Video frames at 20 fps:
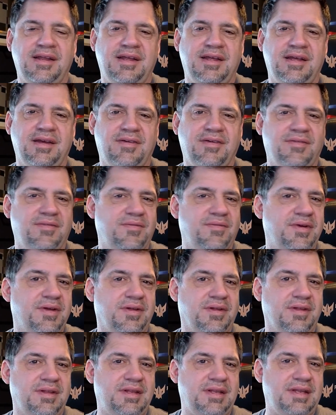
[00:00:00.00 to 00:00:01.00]
it
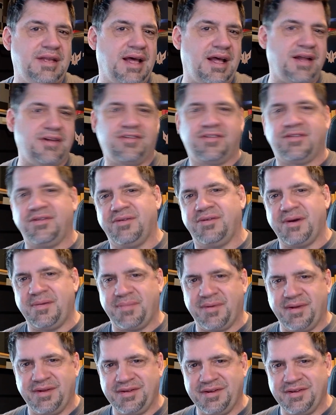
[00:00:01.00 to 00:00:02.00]
will not show
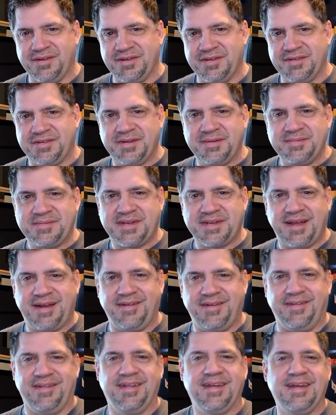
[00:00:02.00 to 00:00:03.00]
up on your YouTube
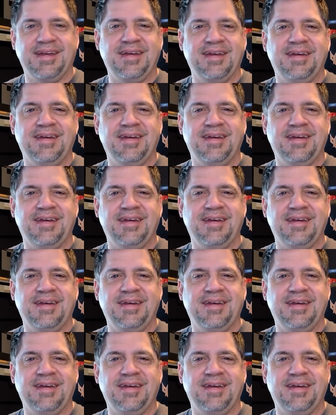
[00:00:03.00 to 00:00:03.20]
channel.